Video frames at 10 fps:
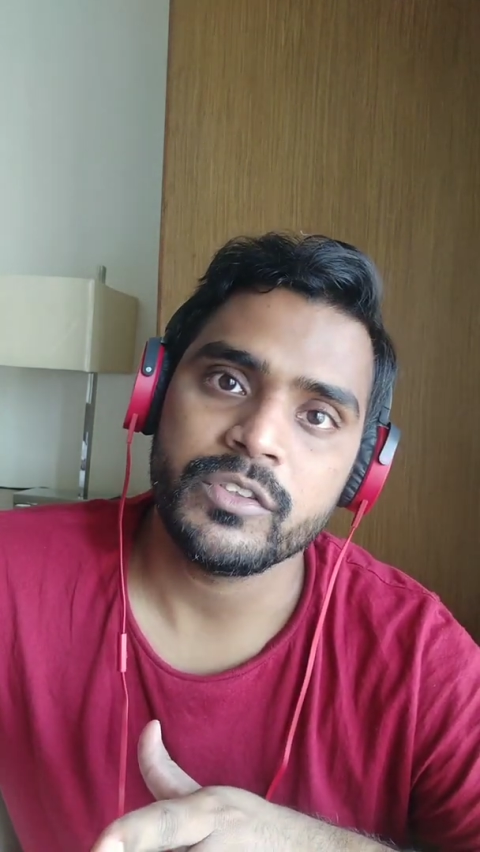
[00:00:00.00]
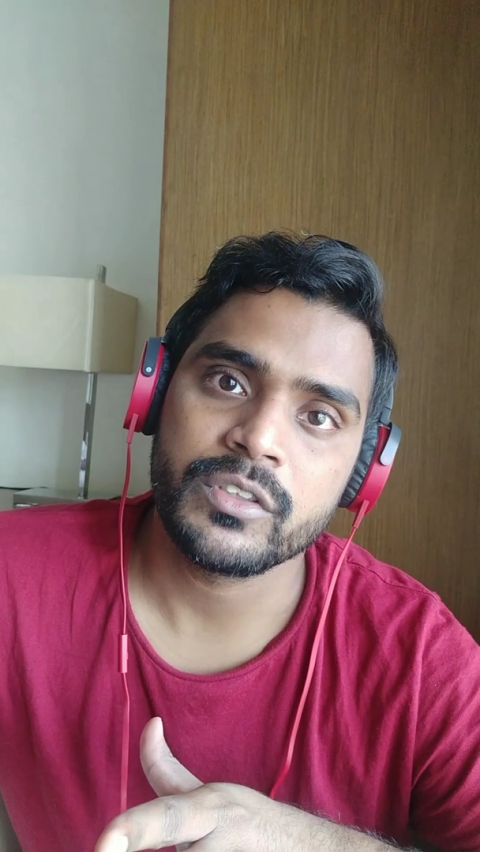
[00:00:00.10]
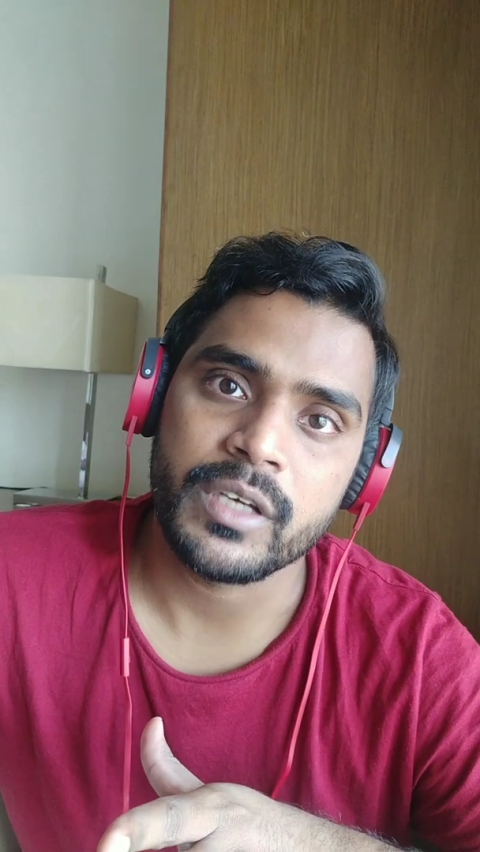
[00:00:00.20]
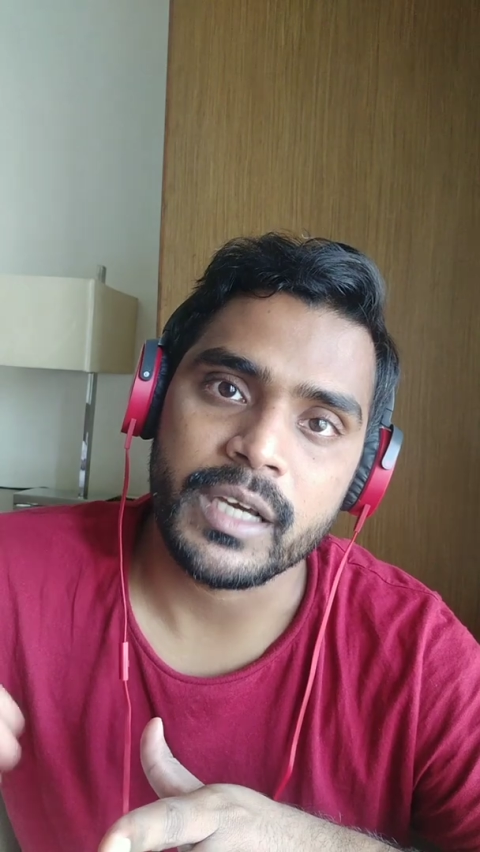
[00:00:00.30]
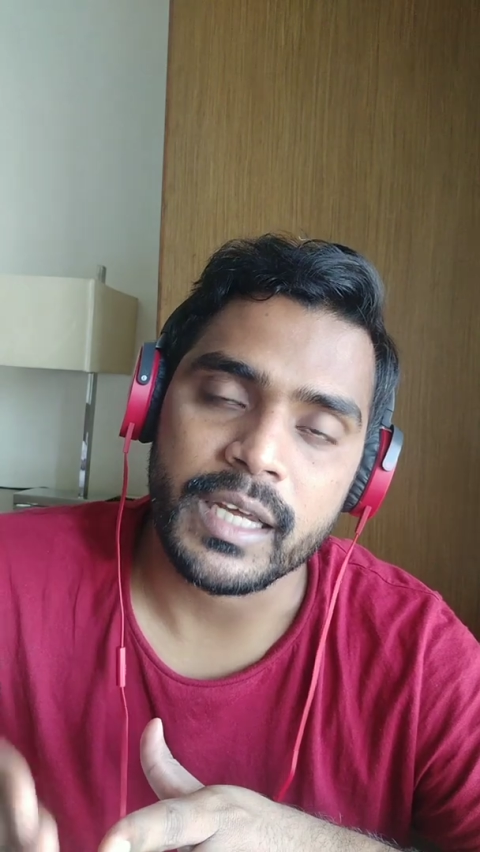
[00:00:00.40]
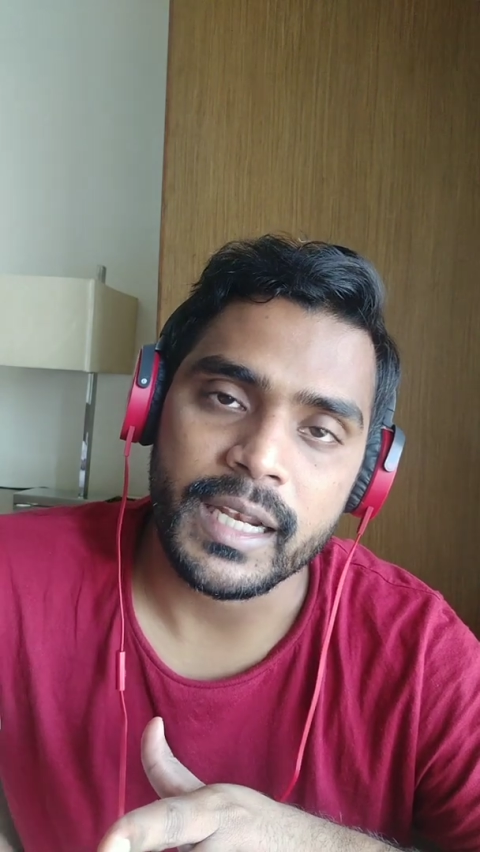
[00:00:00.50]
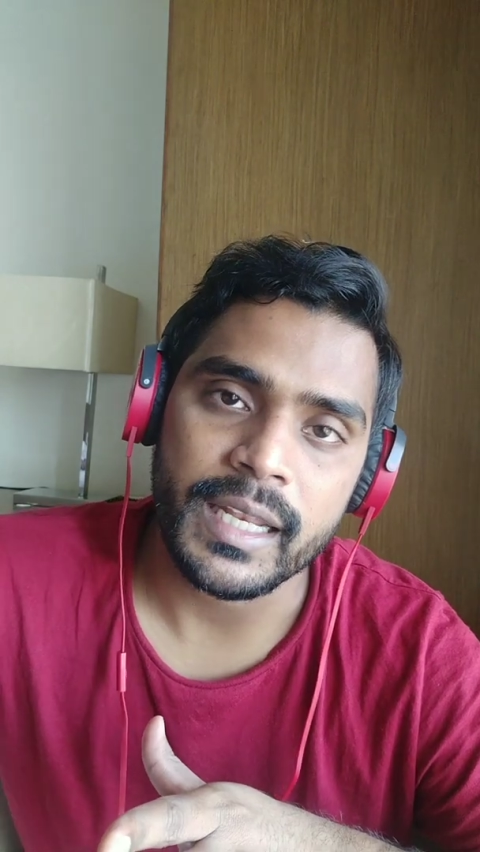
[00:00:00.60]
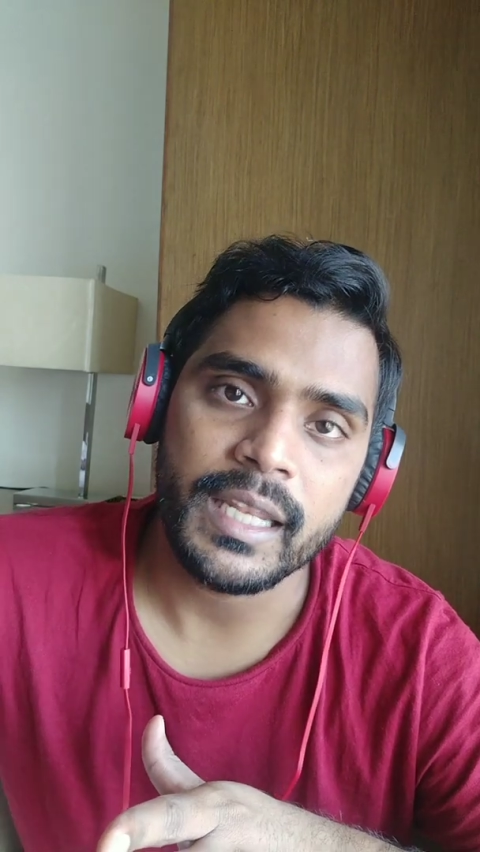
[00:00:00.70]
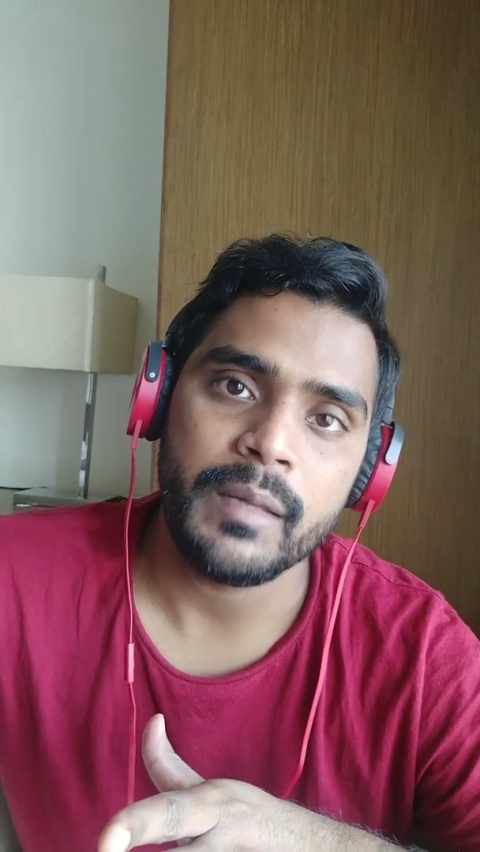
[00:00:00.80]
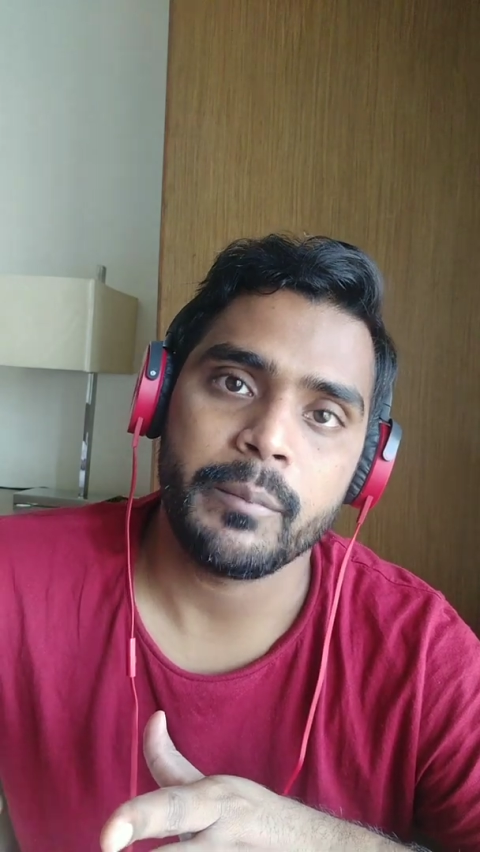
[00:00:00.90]

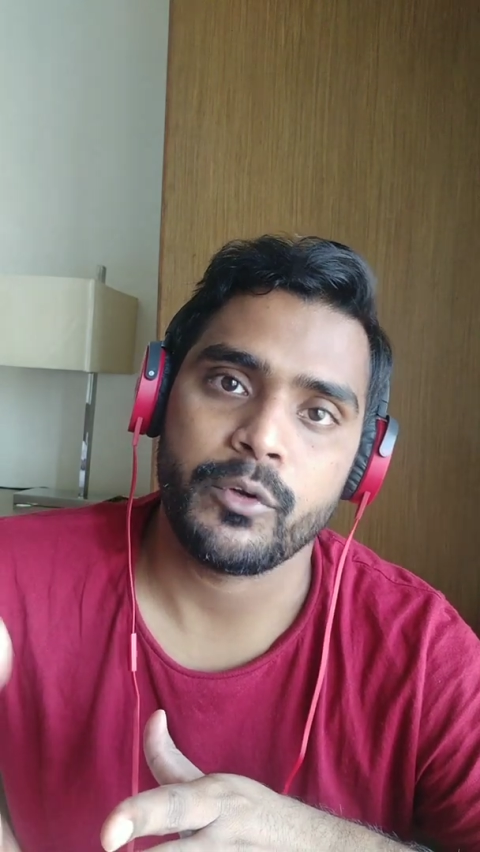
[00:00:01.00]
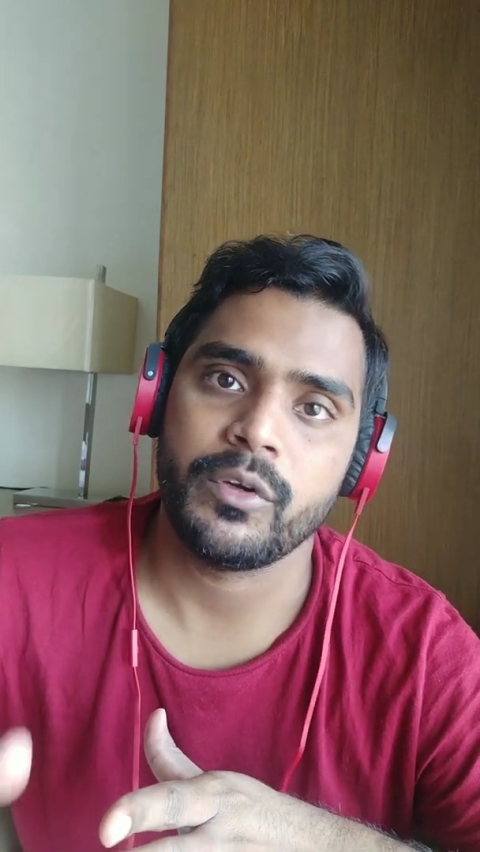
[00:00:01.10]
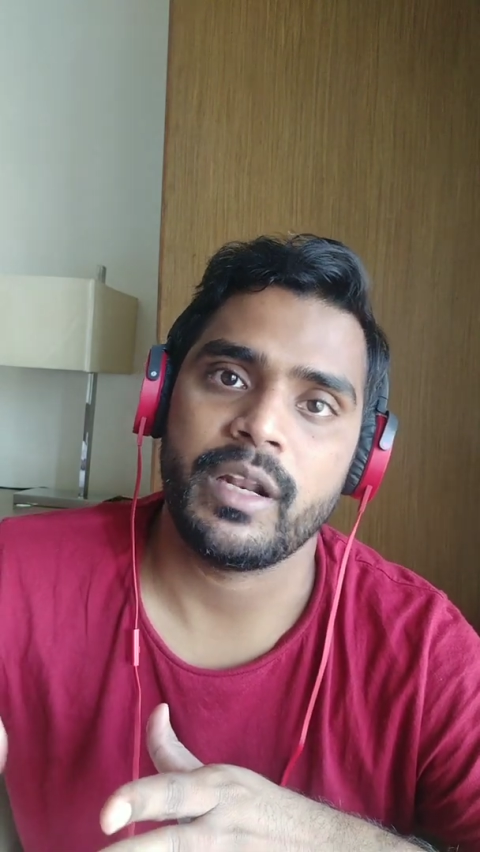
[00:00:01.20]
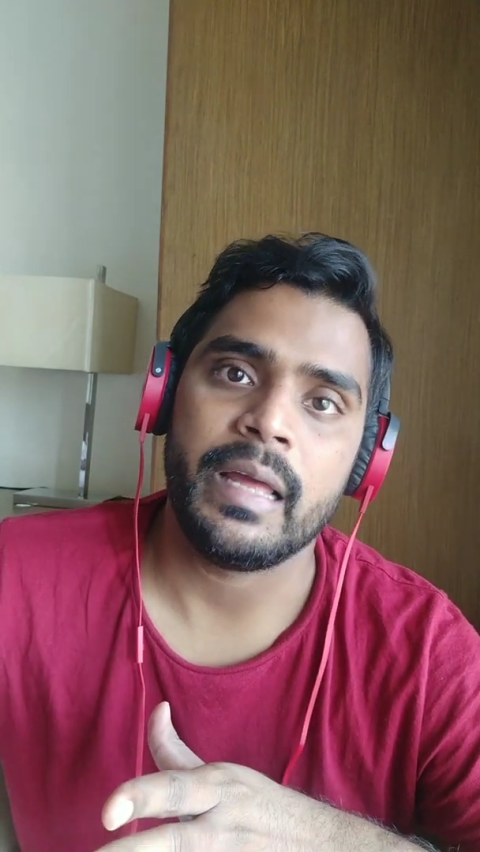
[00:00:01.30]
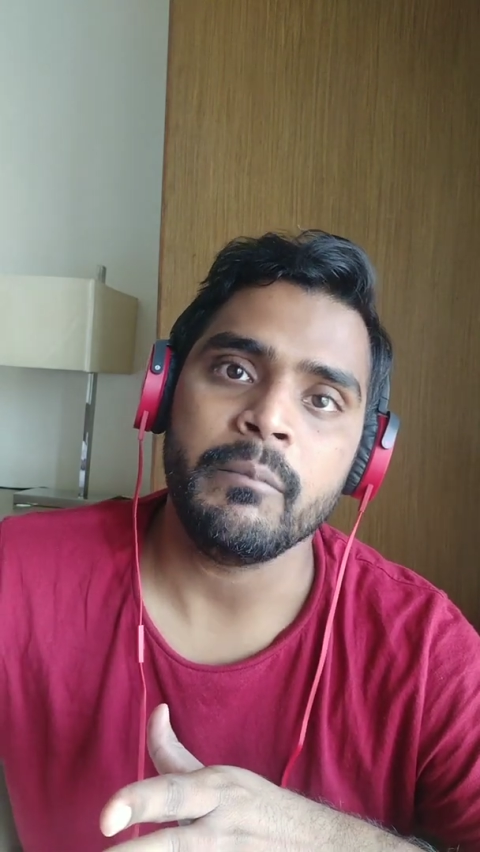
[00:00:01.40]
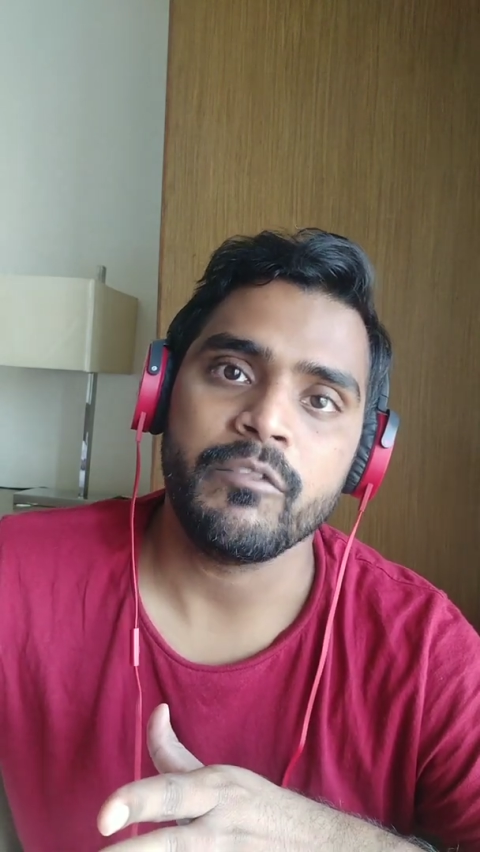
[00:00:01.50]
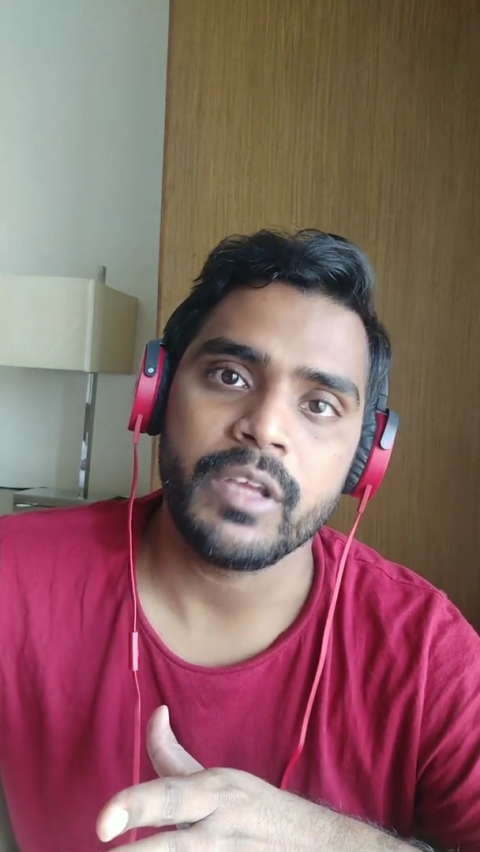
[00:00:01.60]
screening program,